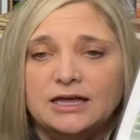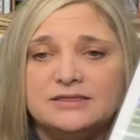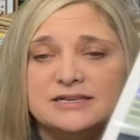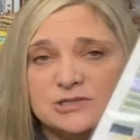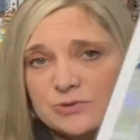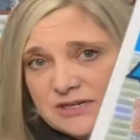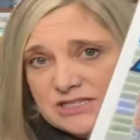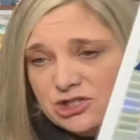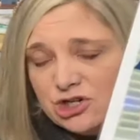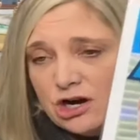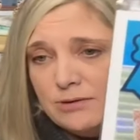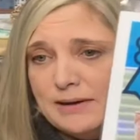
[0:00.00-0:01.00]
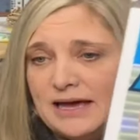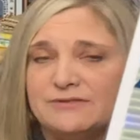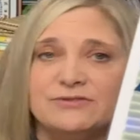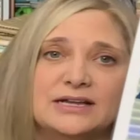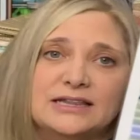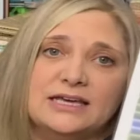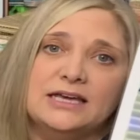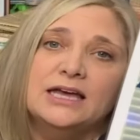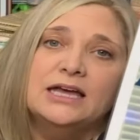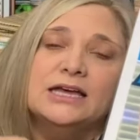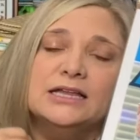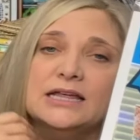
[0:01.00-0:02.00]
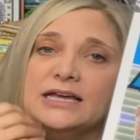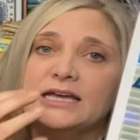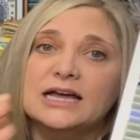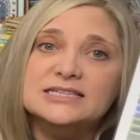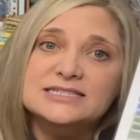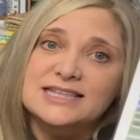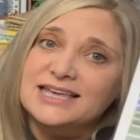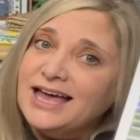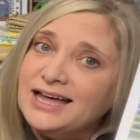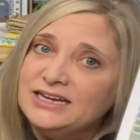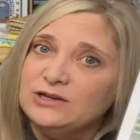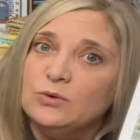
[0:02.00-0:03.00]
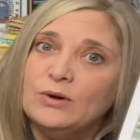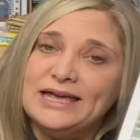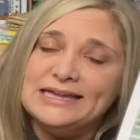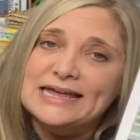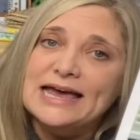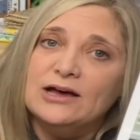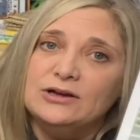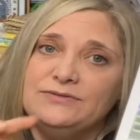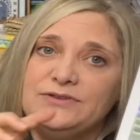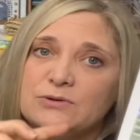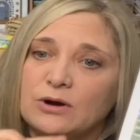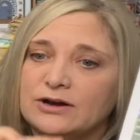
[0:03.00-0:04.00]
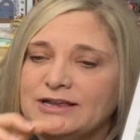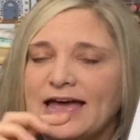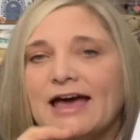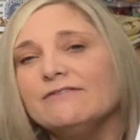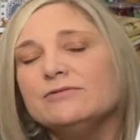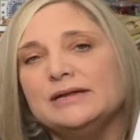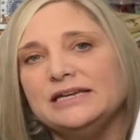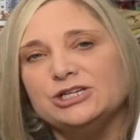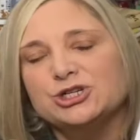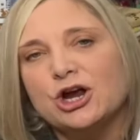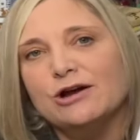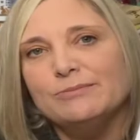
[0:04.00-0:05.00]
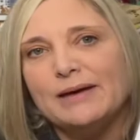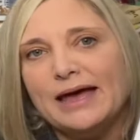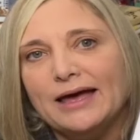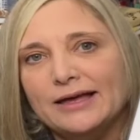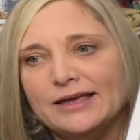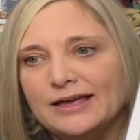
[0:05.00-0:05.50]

This one is charm pack friendly. It cuts the cutting way down if you already have a mini charm pack,